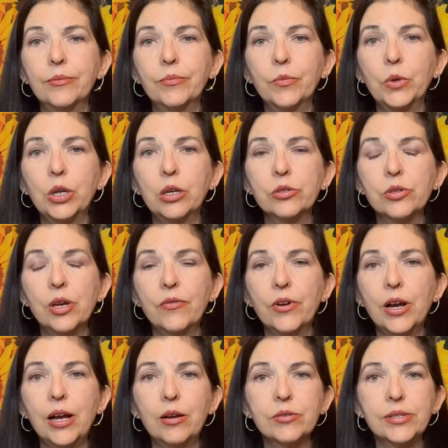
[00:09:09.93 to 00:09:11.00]
We also have our
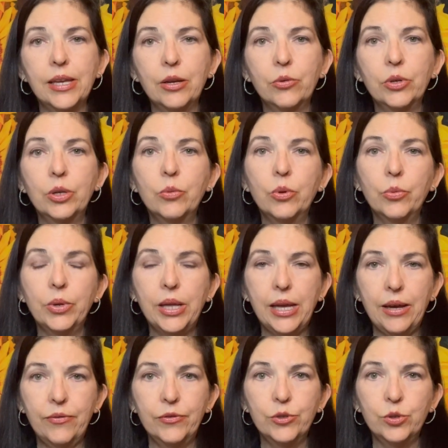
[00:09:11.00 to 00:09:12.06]
house equity. We would
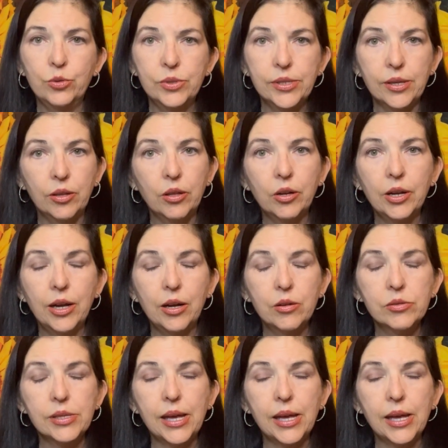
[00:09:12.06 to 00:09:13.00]
have to sell our house.